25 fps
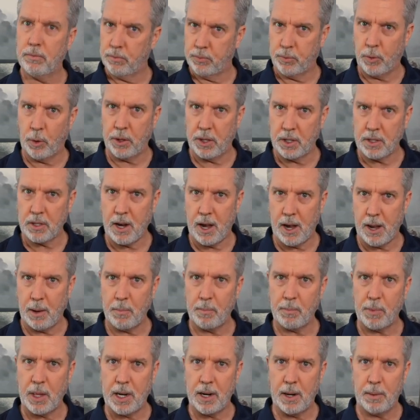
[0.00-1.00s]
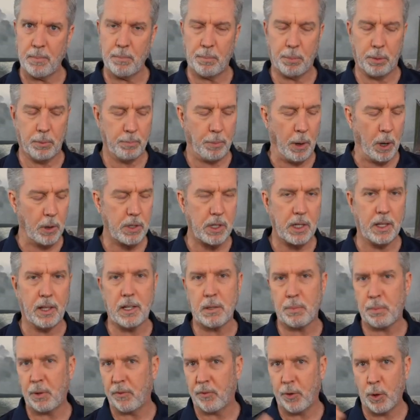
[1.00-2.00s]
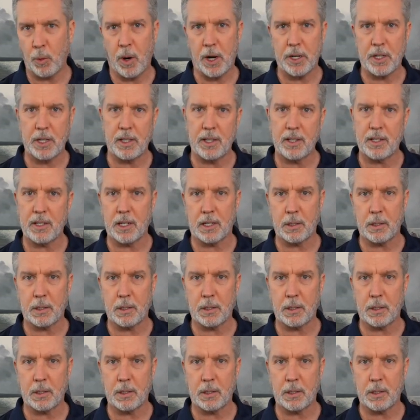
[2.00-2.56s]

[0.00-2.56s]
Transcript: for the time that I'm posting this, but if you're watching this